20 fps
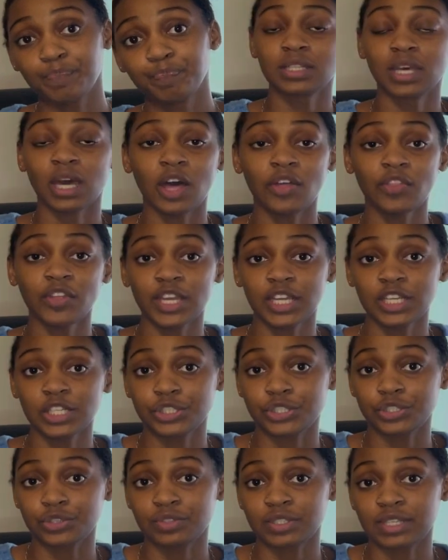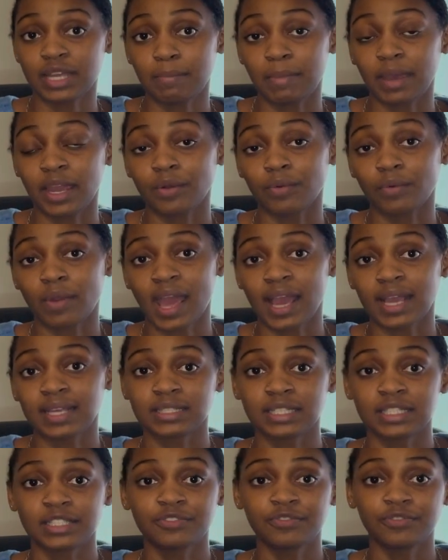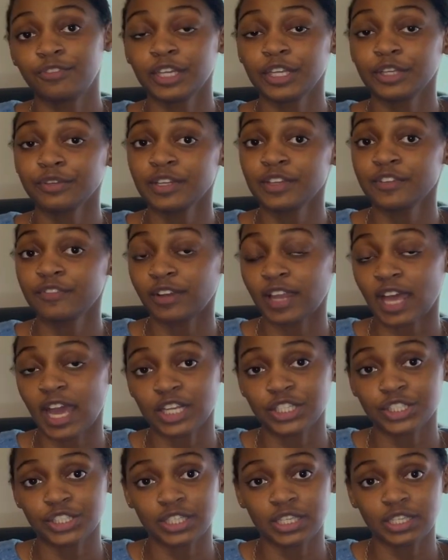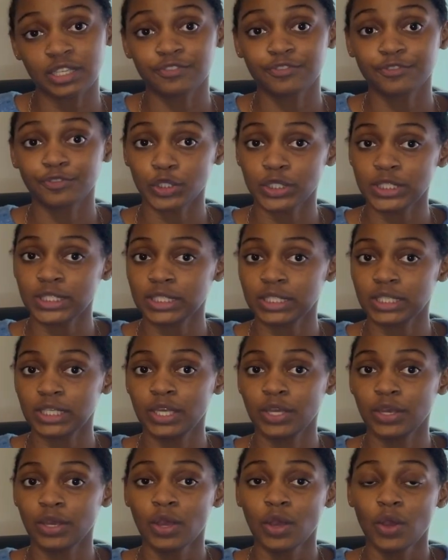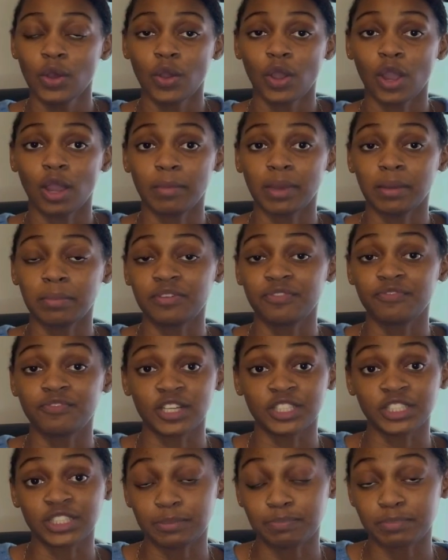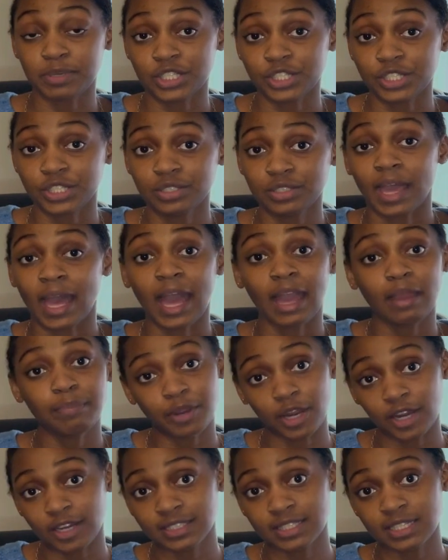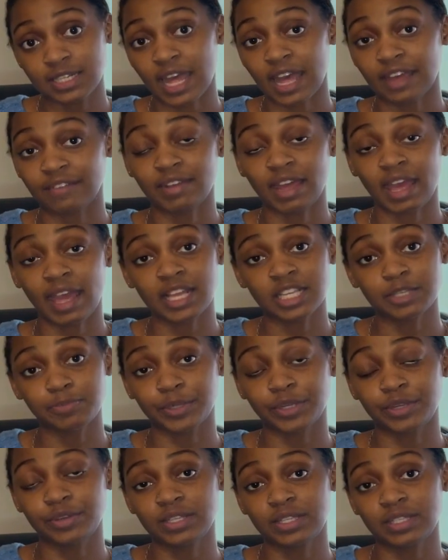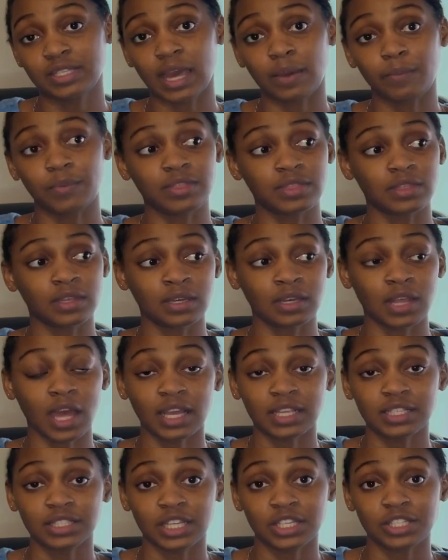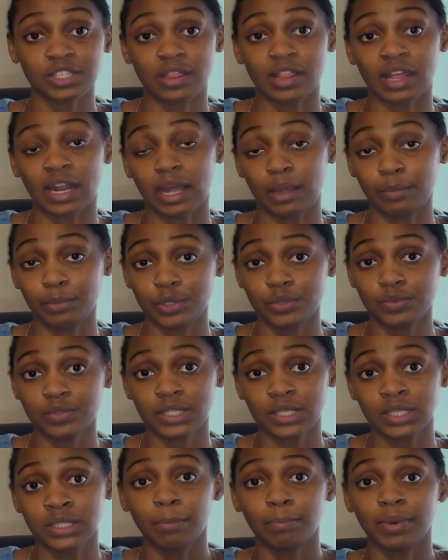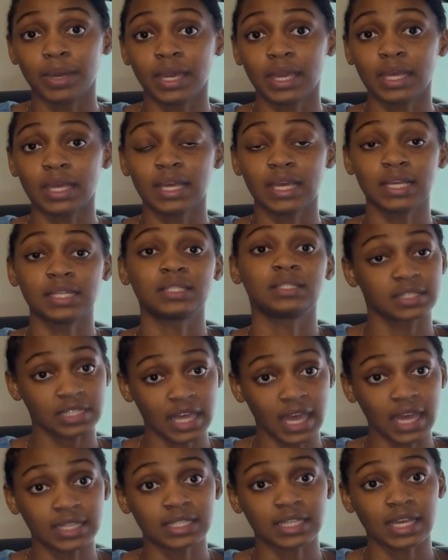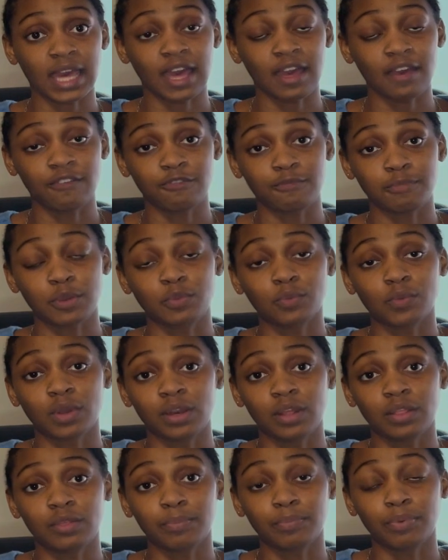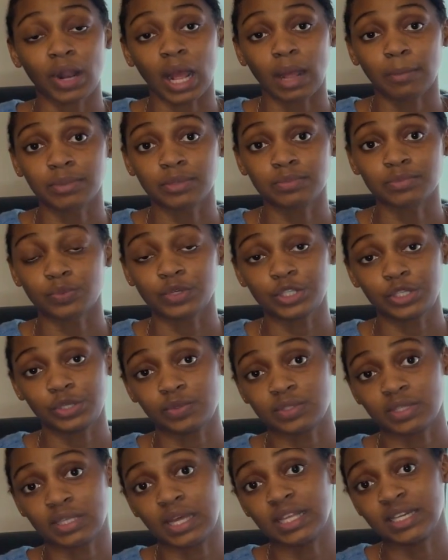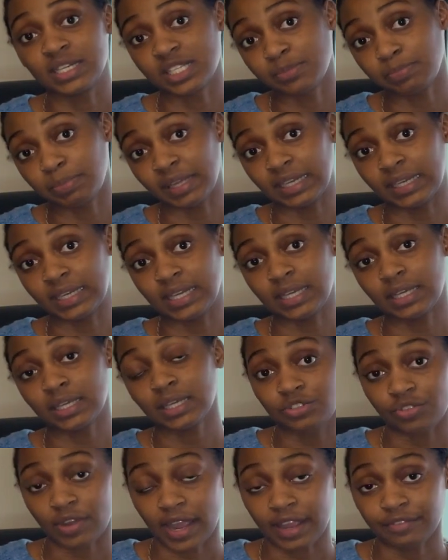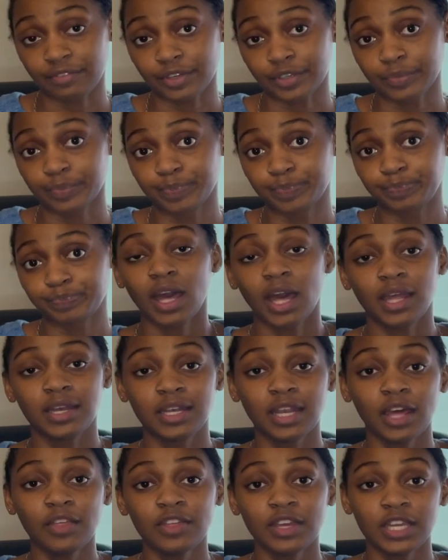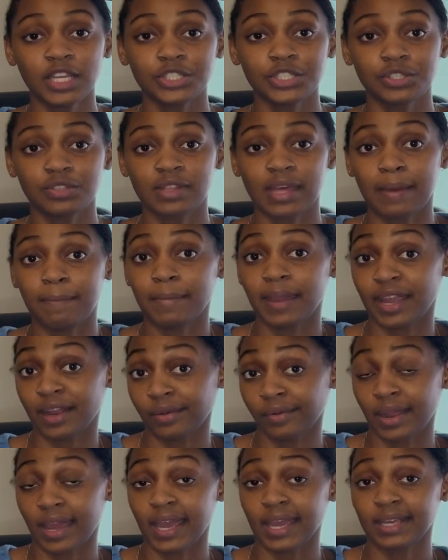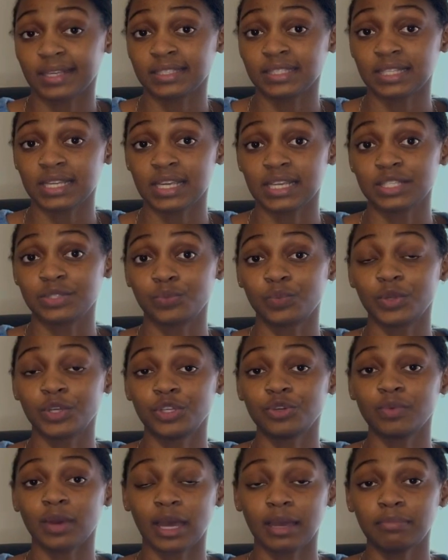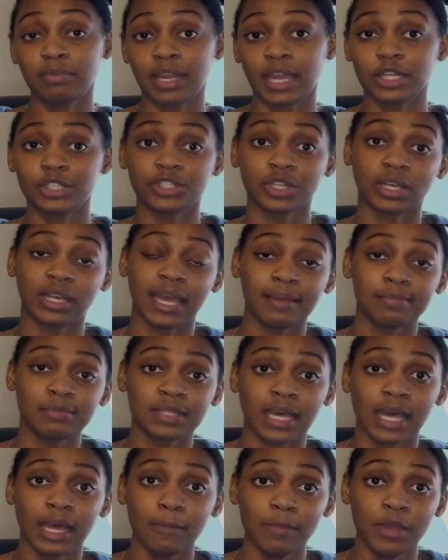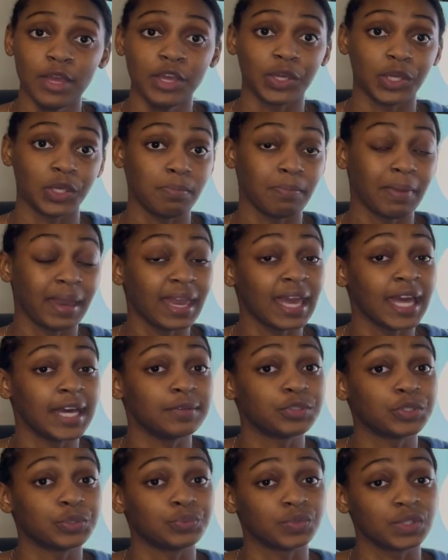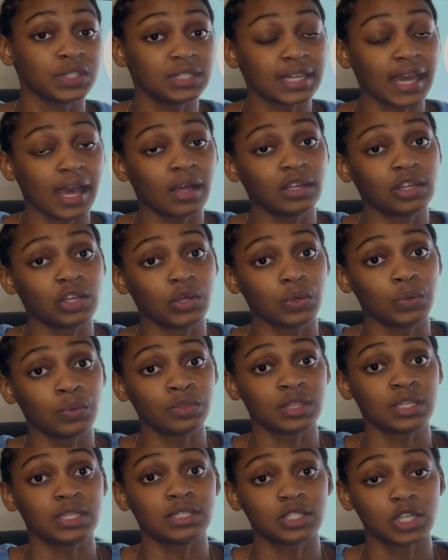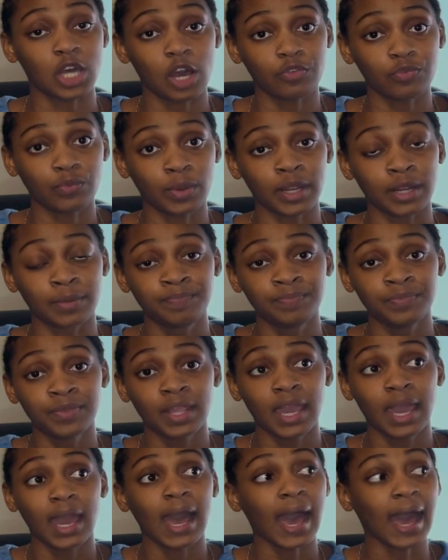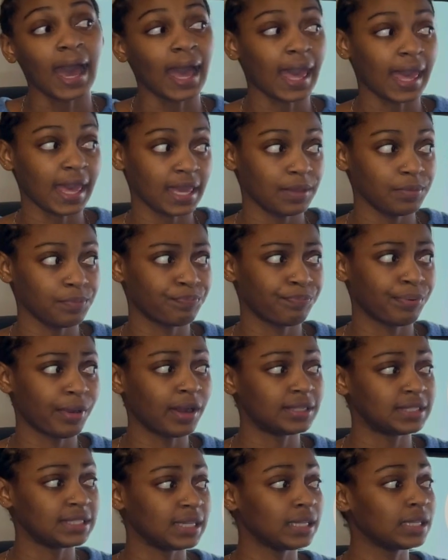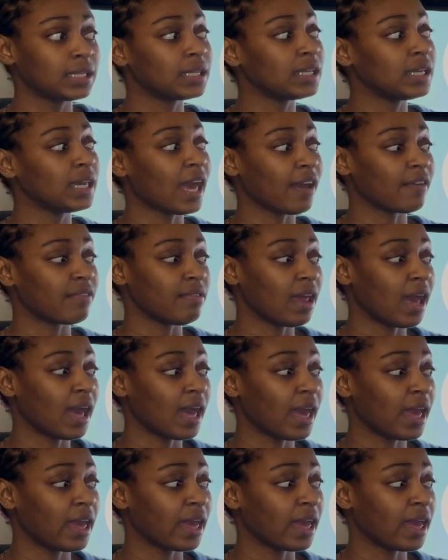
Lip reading: The other issues that may arise is flickering, flashing, freezing, or maybe fuzzy pictures. I personally have not experienced that with the docking station that I'm using, but it's said to have been one of the problems when using a Displaylink driver. Another issue that may arise is when you update your laptop, you may have to re-download the software. I particularly have not